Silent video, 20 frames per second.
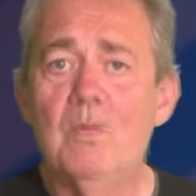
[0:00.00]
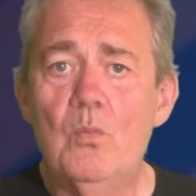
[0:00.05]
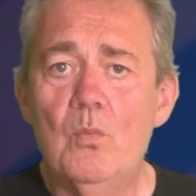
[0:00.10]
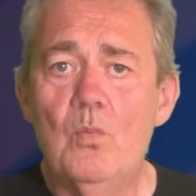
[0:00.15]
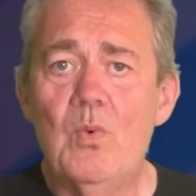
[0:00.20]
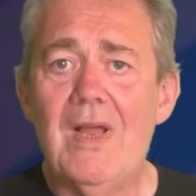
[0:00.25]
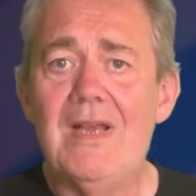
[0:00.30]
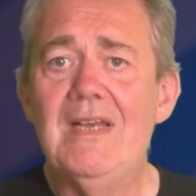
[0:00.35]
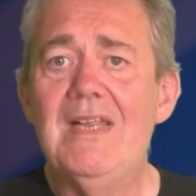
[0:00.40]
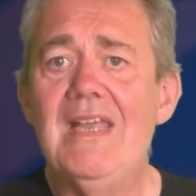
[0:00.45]

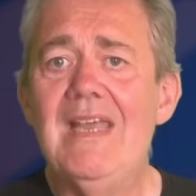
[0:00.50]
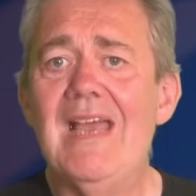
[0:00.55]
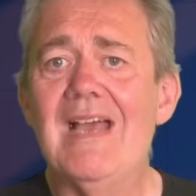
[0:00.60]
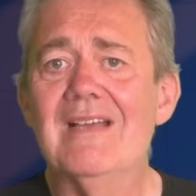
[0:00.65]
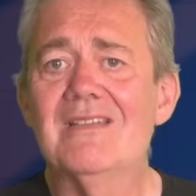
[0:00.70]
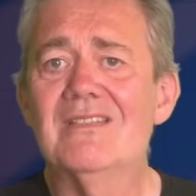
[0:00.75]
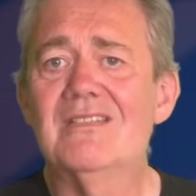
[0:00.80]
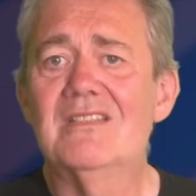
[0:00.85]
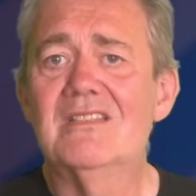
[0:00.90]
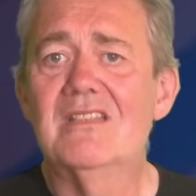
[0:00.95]
When he
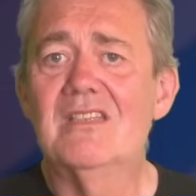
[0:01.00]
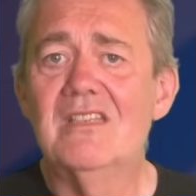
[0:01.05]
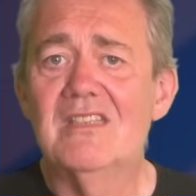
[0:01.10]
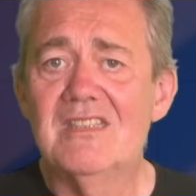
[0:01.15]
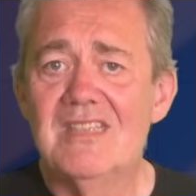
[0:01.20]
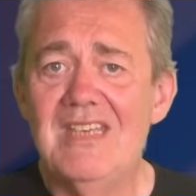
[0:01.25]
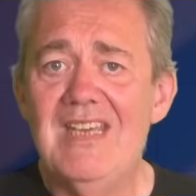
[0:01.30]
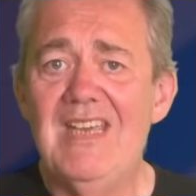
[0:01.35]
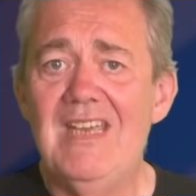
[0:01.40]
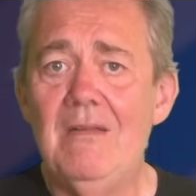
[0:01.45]
asked the
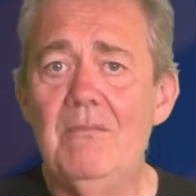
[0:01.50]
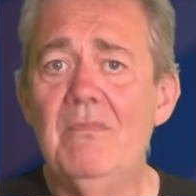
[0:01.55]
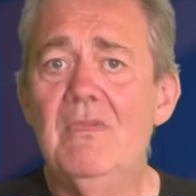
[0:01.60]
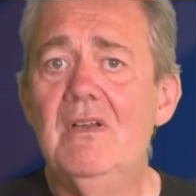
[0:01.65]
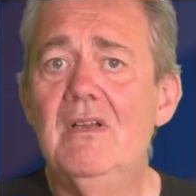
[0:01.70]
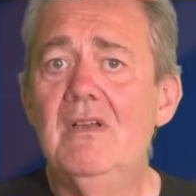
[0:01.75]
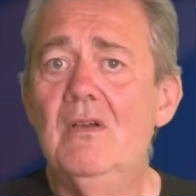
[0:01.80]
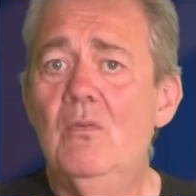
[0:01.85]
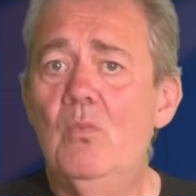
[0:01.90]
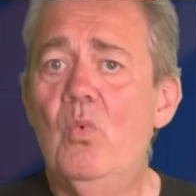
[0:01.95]
team
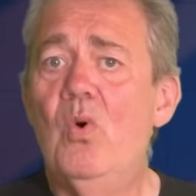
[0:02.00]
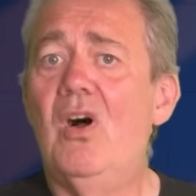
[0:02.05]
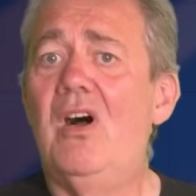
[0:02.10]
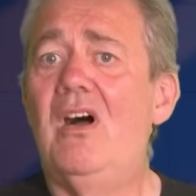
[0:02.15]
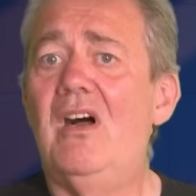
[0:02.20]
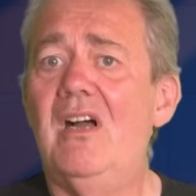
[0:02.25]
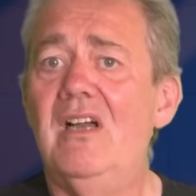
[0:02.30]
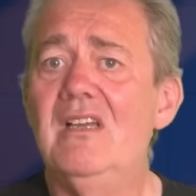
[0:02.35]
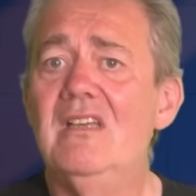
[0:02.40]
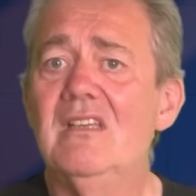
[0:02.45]

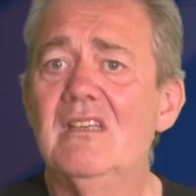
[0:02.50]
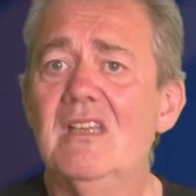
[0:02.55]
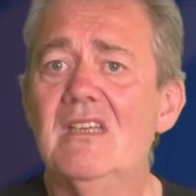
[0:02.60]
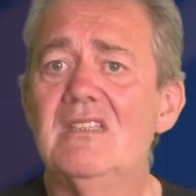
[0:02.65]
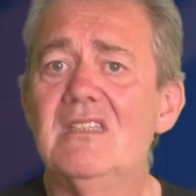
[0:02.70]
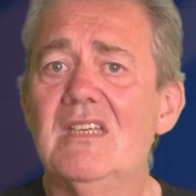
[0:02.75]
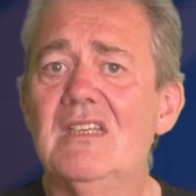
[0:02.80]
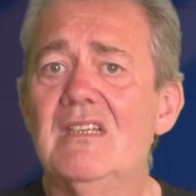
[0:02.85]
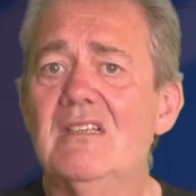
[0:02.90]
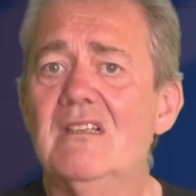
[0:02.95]
why, they
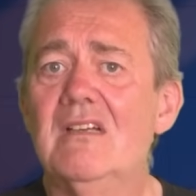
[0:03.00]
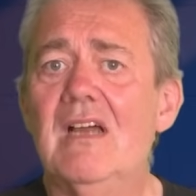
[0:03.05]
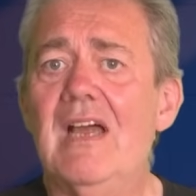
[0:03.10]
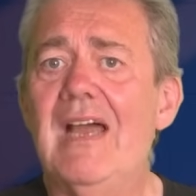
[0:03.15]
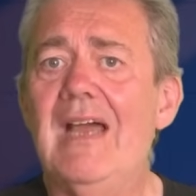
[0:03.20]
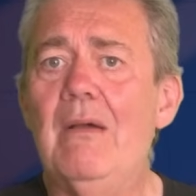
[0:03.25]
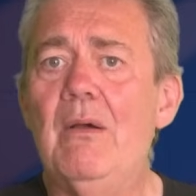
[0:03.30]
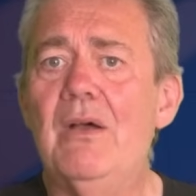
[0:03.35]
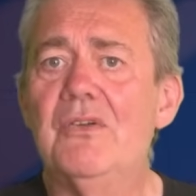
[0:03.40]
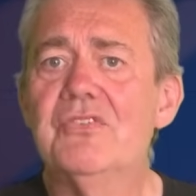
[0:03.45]
said,
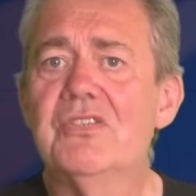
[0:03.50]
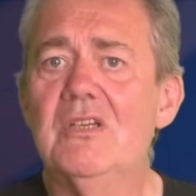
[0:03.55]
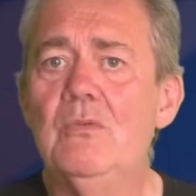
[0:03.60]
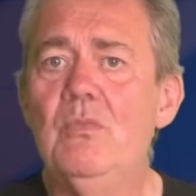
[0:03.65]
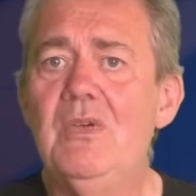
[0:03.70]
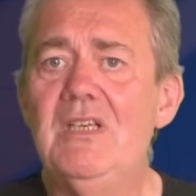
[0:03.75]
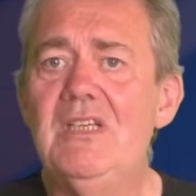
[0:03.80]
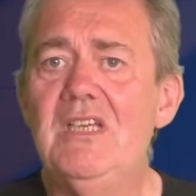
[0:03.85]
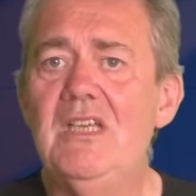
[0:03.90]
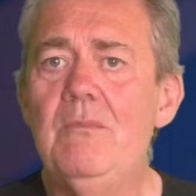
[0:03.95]
"How else
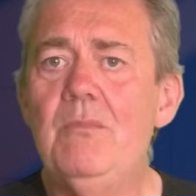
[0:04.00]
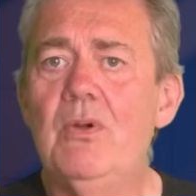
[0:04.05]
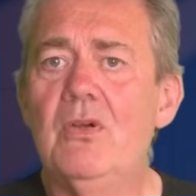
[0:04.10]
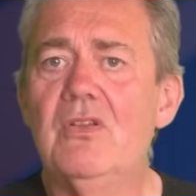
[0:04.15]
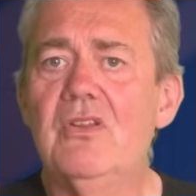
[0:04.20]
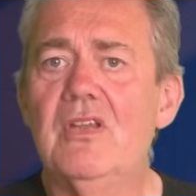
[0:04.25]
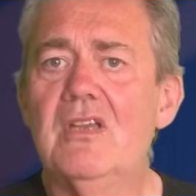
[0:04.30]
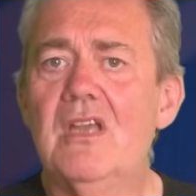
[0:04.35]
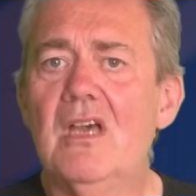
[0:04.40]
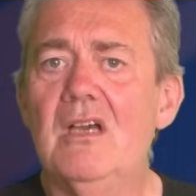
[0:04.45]
can we
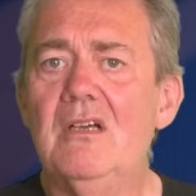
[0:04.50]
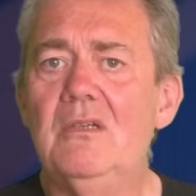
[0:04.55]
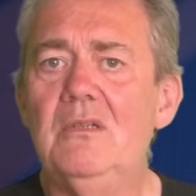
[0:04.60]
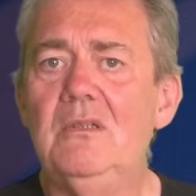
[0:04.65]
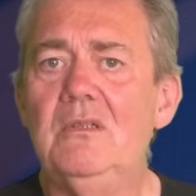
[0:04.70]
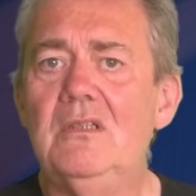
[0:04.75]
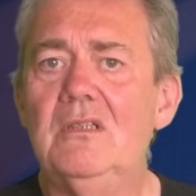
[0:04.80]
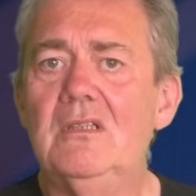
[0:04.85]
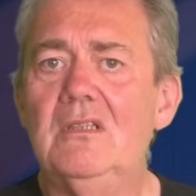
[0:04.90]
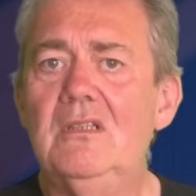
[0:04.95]
debug the
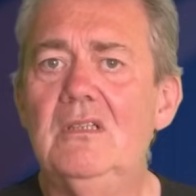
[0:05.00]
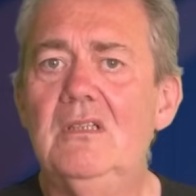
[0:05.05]
code?"